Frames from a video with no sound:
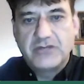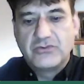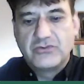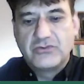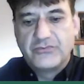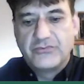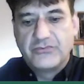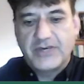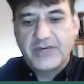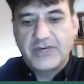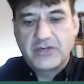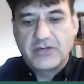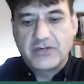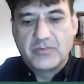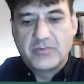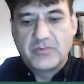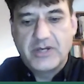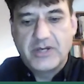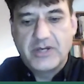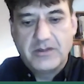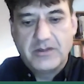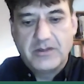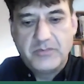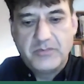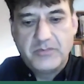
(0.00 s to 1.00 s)
to
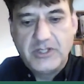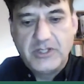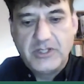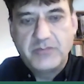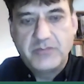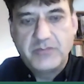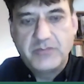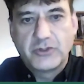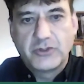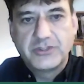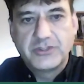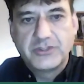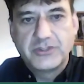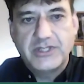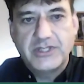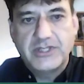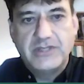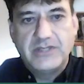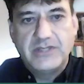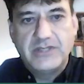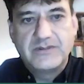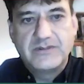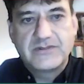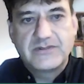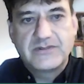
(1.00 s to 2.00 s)

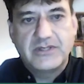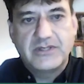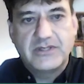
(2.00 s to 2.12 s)
Phycobiliproteins.